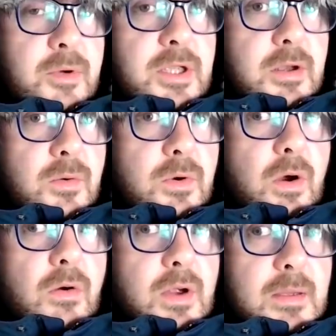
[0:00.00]
But you know,
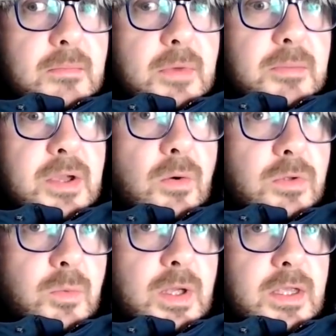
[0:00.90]
alright, it might be
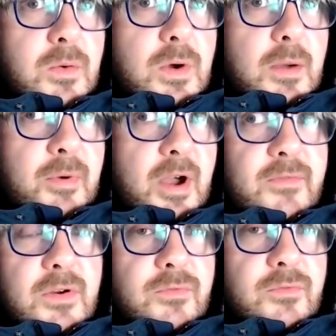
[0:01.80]
colder where you are, but
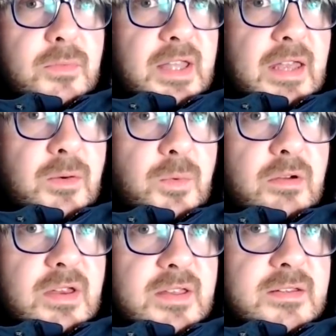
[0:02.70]
I've come from a land
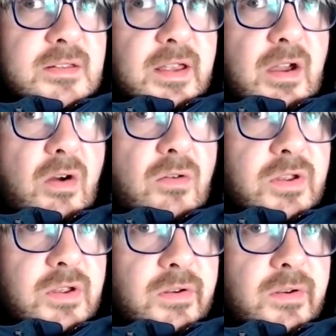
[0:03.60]
where it's like
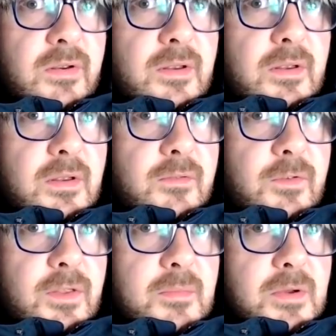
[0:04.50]
Oregon
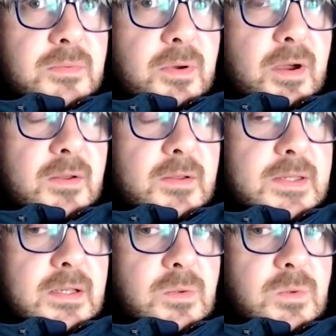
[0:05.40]
for the most part,
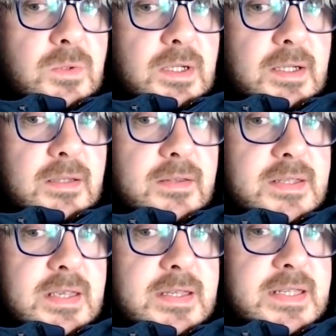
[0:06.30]
so
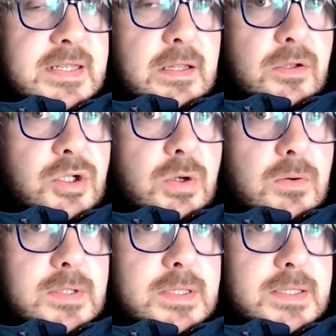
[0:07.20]
this it's still a
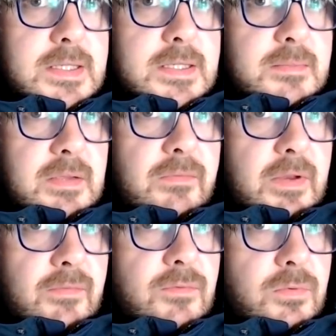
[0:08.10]
shock to the system even
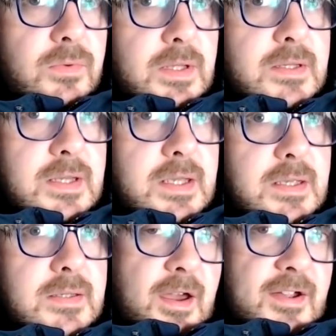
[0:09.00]
after all these
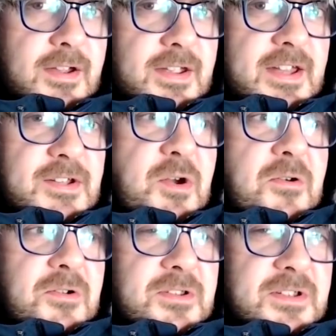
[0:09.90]
years. I could get a
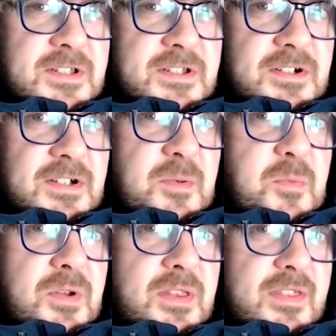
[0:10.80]
dog to snuggle
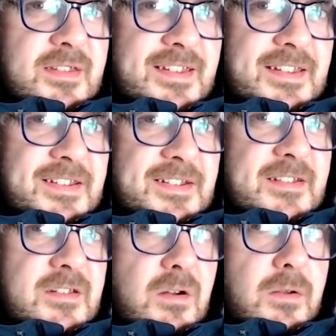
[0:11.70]
up with.
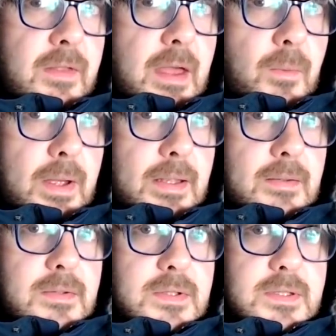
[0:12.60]
Not in that
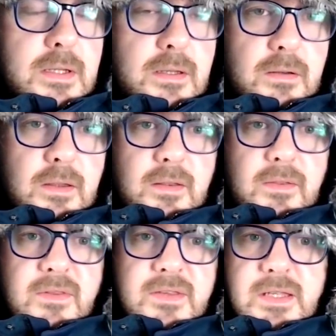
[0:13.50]
way, just
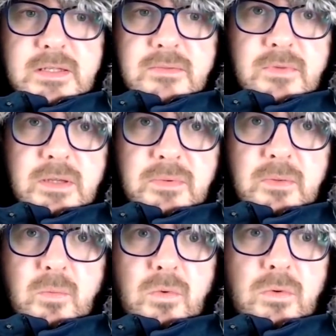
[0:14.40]
in the sense of
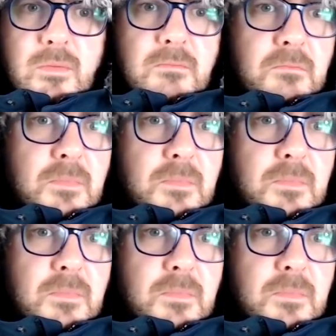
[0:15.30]
keeping warm.